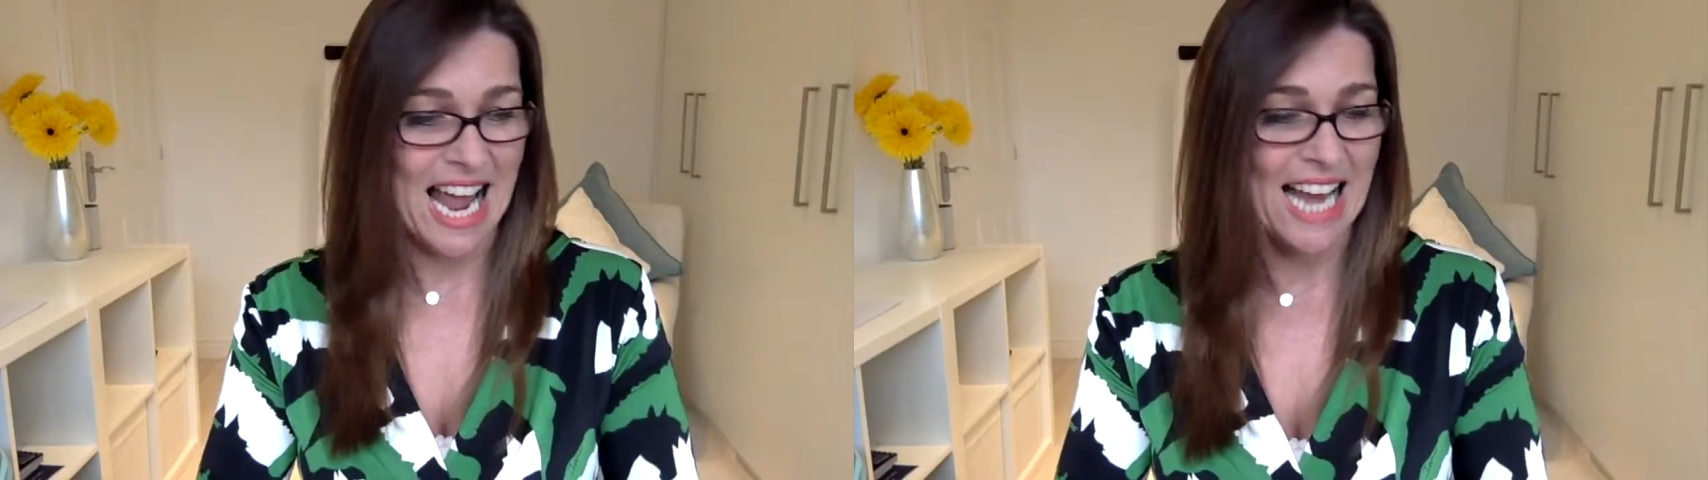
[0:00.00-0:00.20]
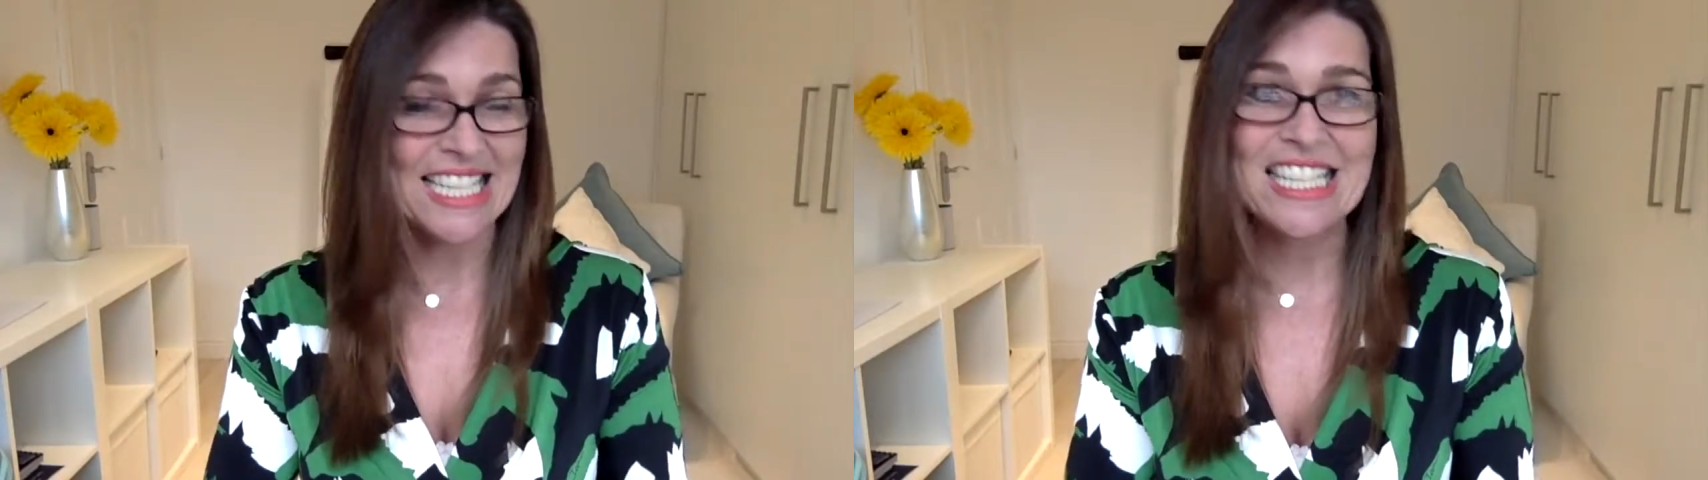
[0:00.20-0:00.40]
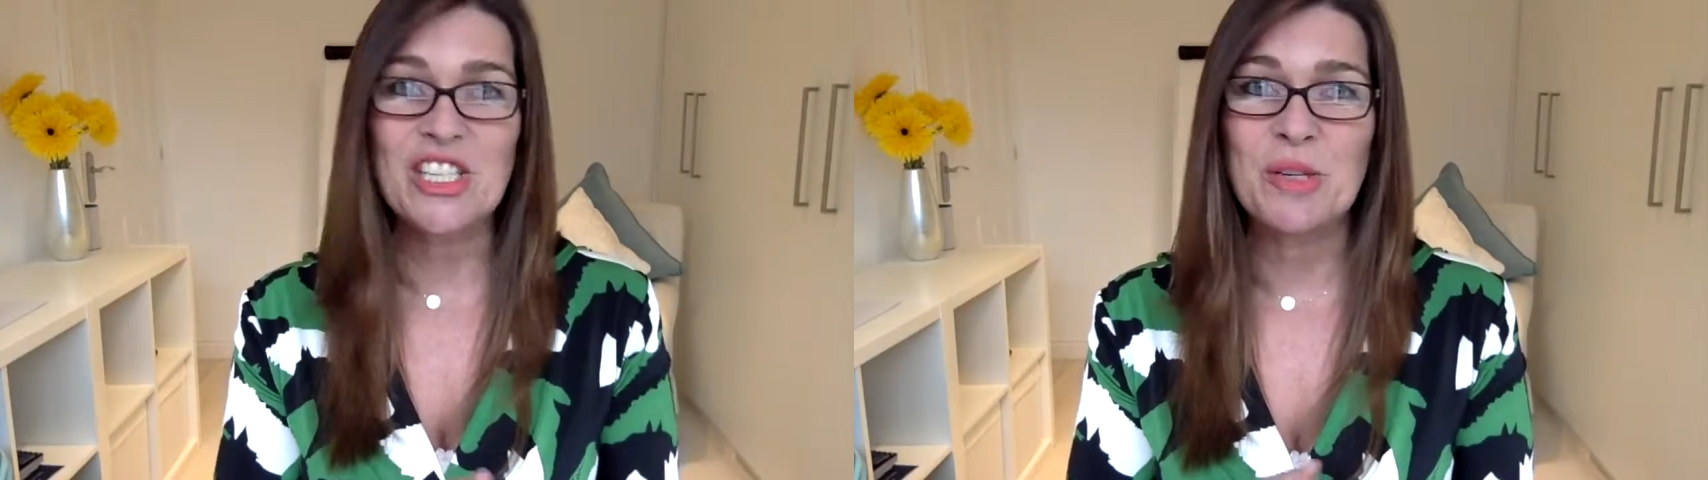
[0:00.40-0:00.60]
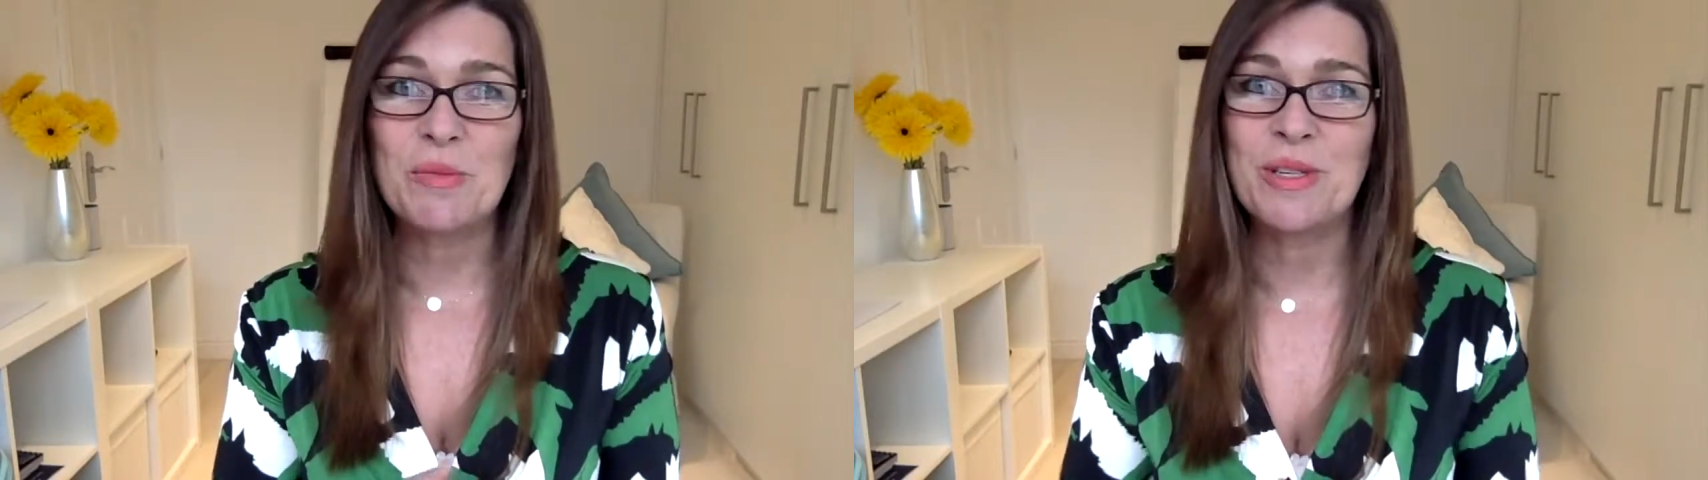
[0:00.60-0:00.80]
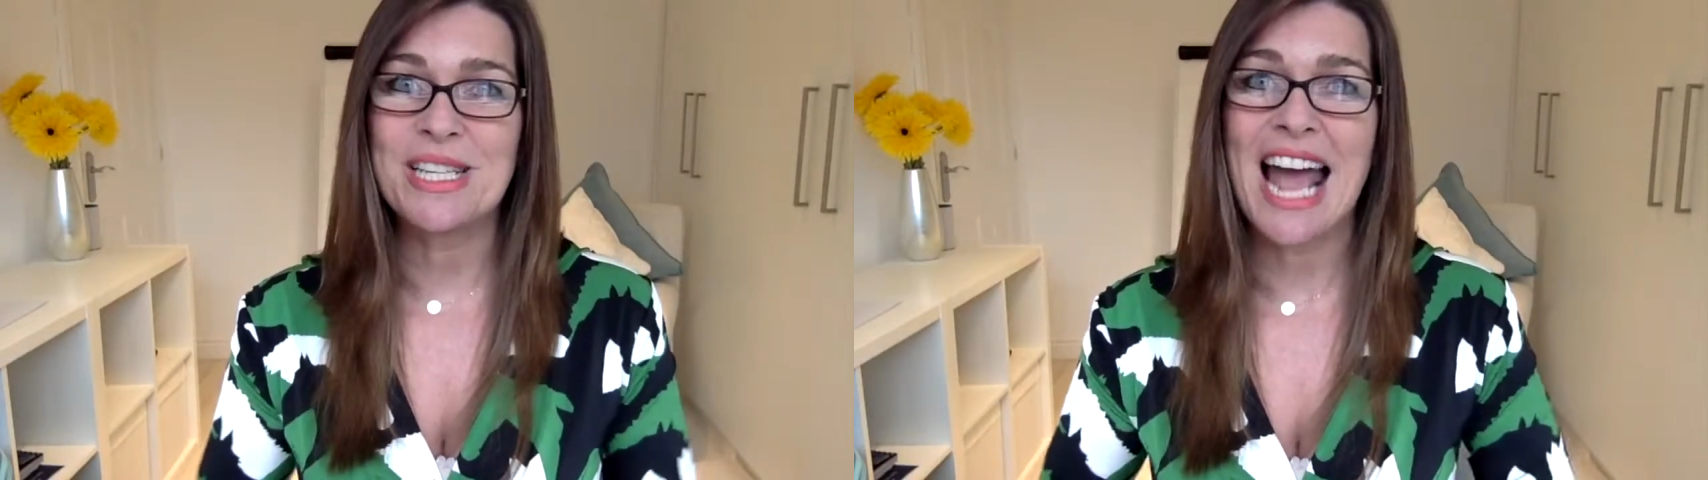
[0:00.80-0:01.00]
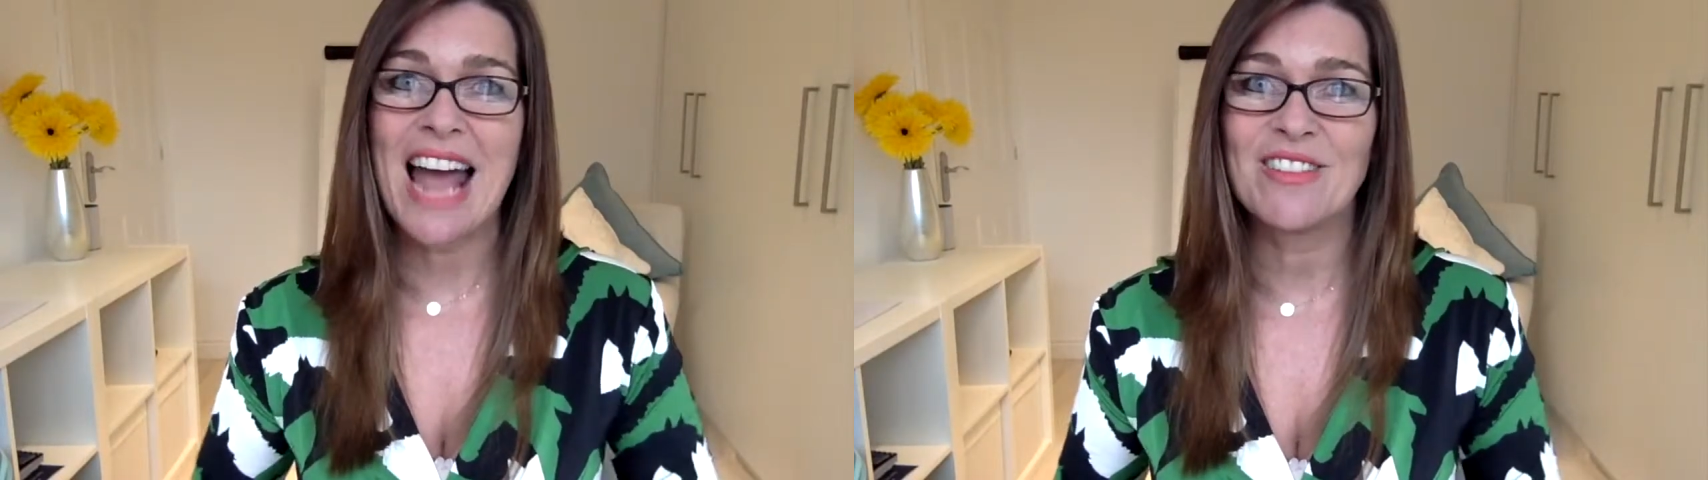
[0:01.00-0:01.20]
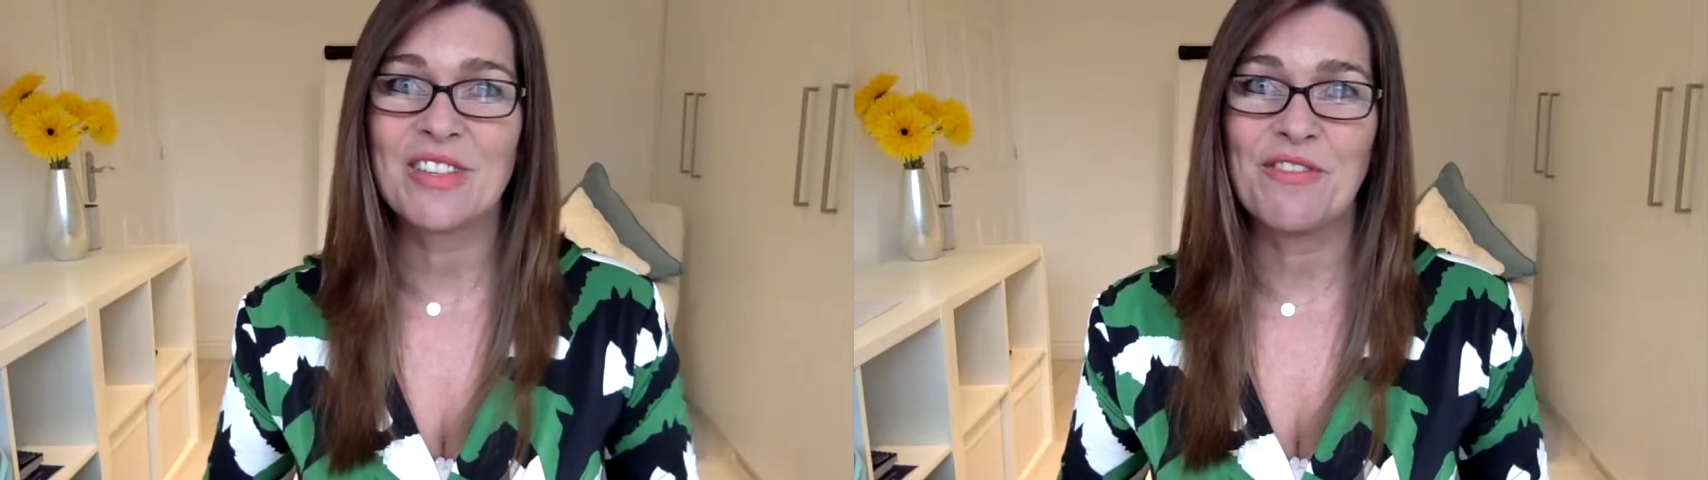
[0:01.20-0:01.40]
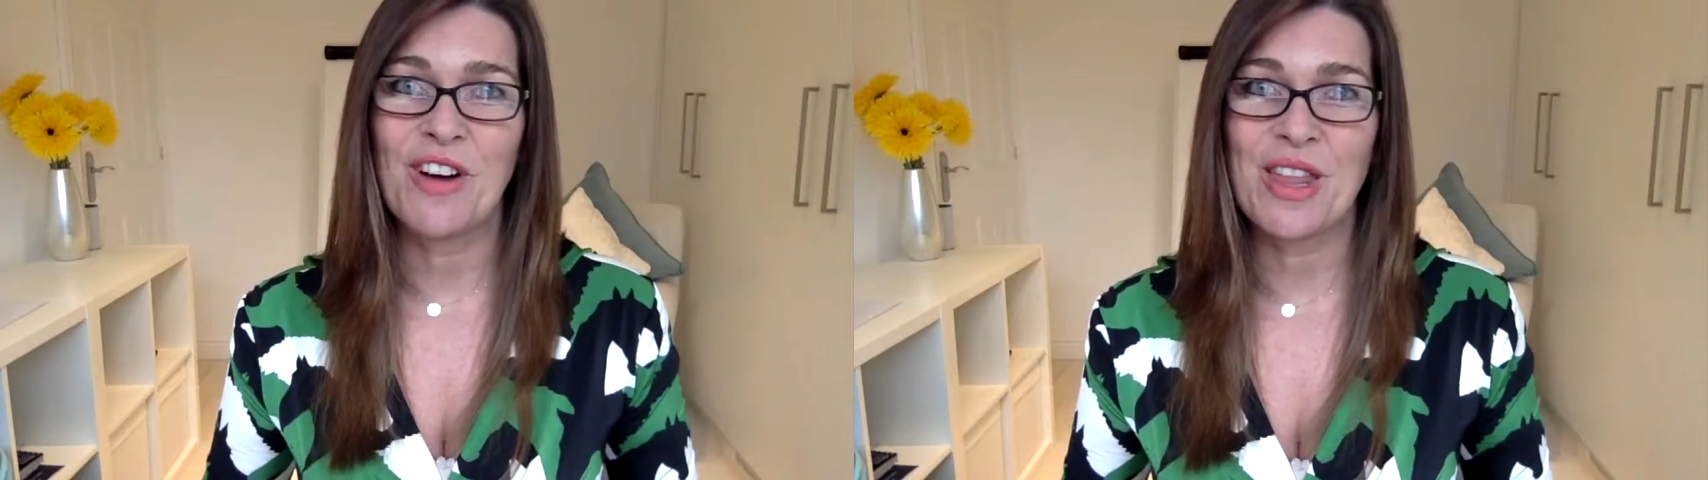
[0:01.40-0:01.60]
and distribute it out
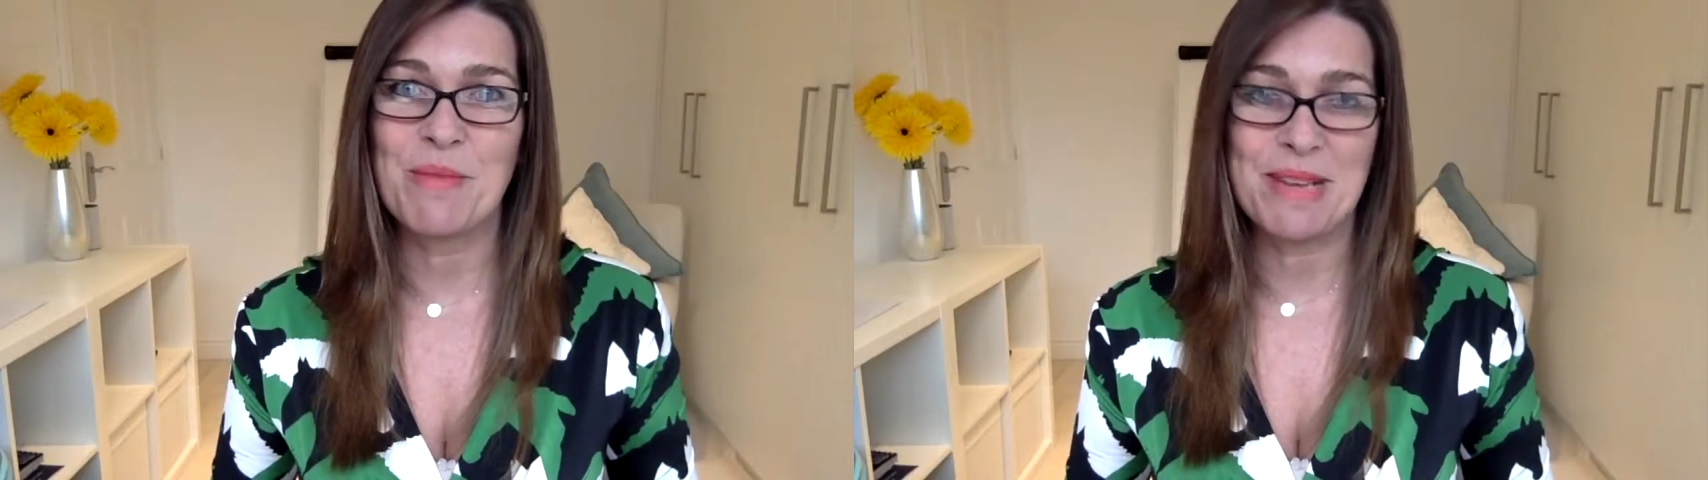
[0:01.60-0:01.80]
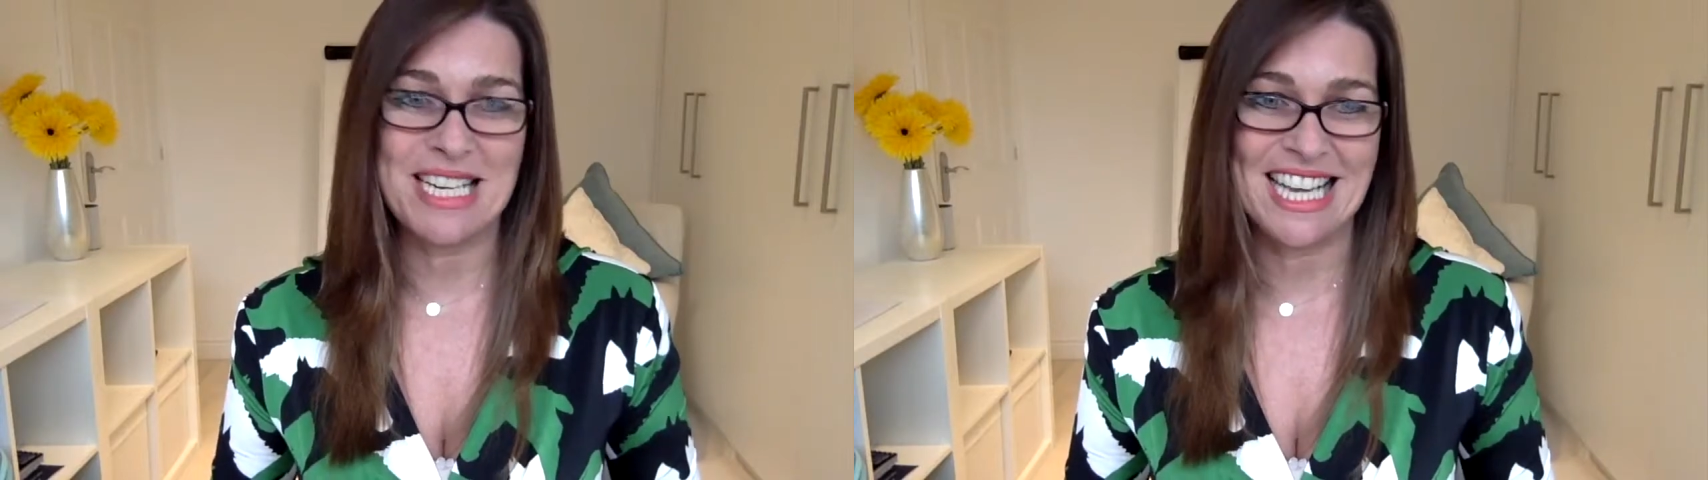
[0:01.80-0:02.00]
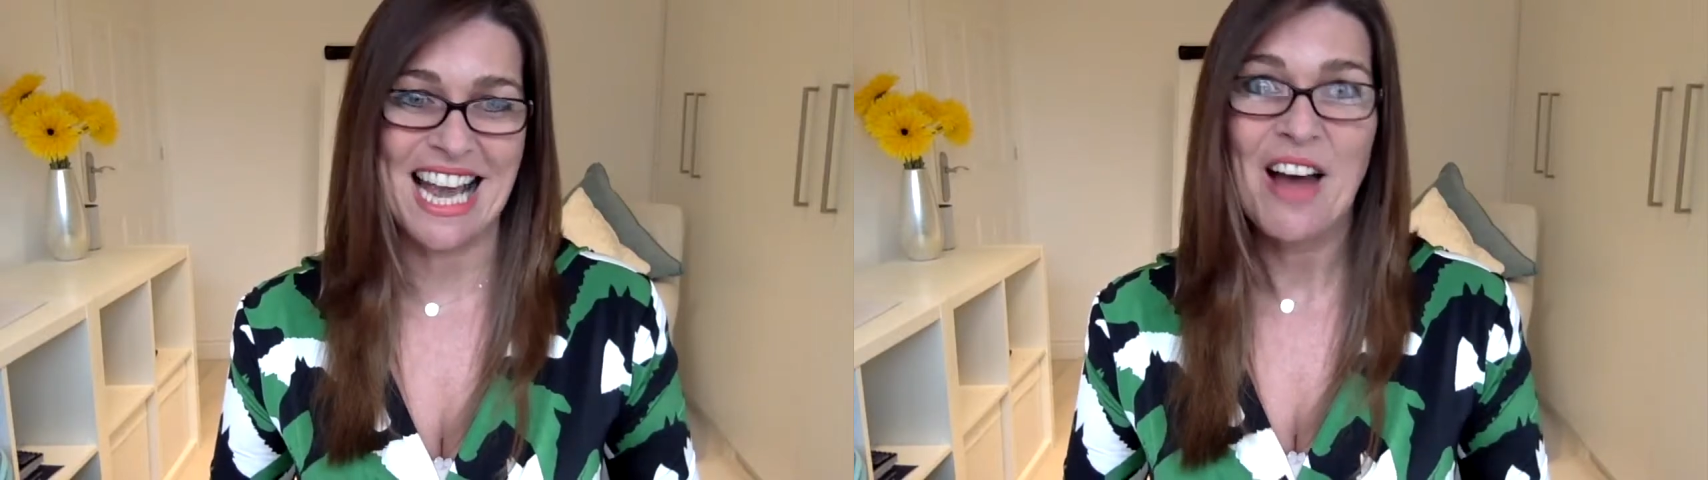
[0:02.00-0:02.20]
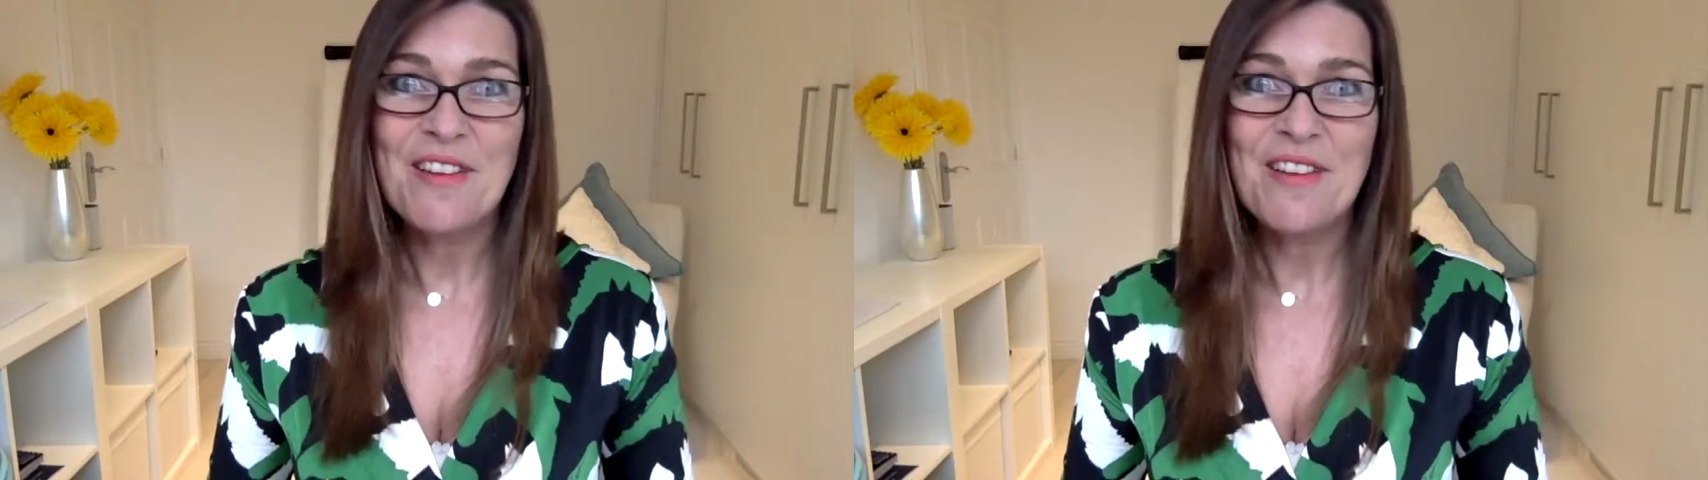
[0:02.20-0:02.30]
via the media,